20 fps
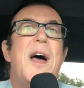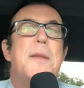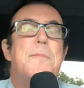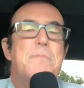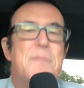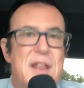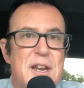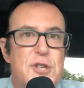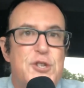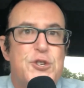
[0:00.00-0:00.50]

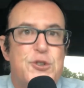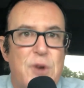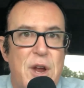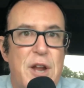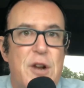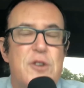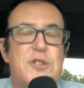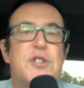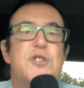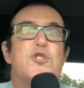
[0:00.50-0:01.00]

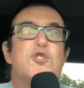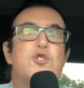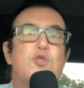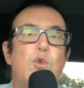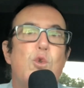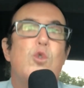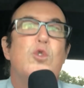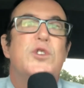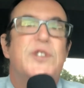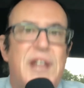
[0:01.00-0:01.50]
administrators and
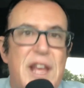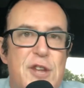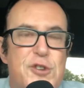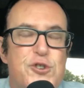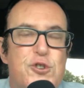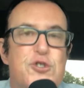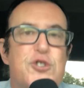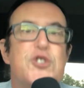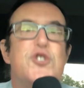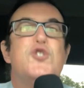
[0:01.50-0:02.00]
school
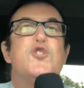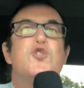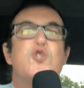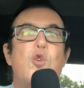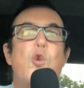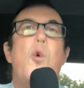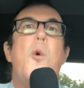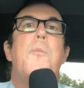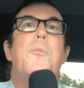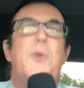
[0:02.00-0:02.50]
teachers and
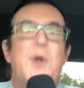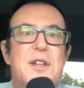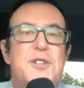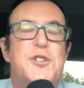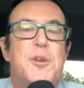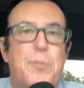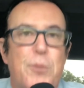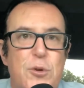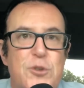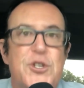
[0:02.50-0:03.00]
school
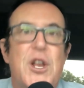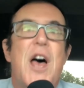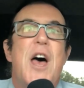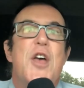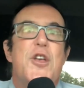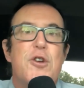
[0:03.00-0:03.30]
principals,